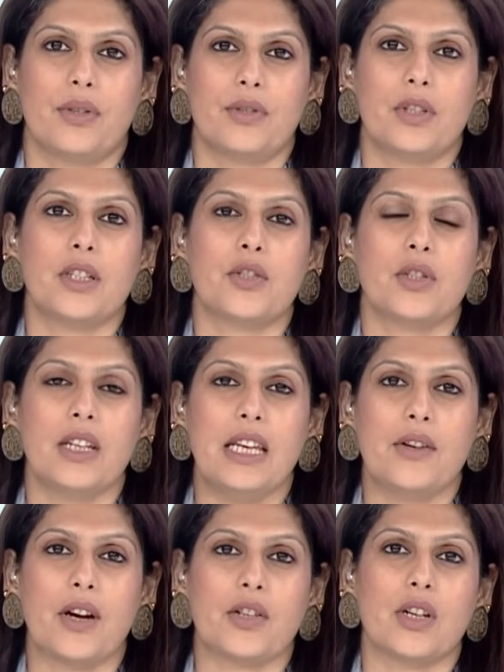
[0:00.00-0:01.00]

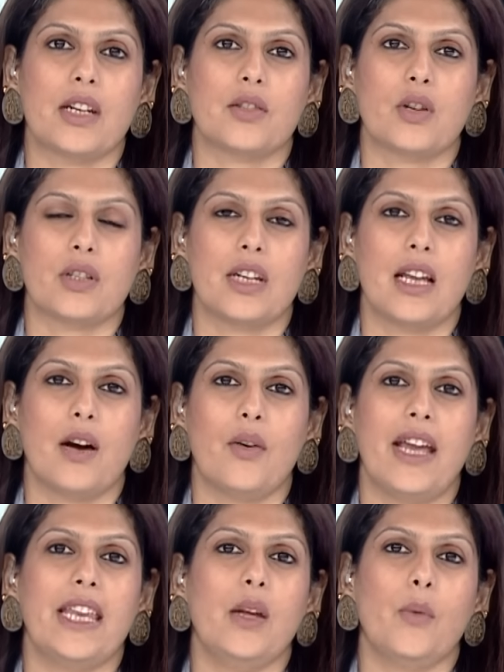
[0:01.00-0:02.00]
Traditionally, Russia does not allow
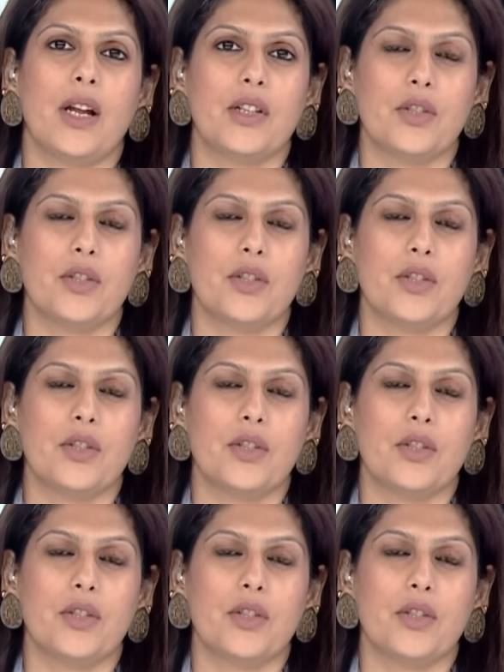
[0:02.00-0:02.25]
anyone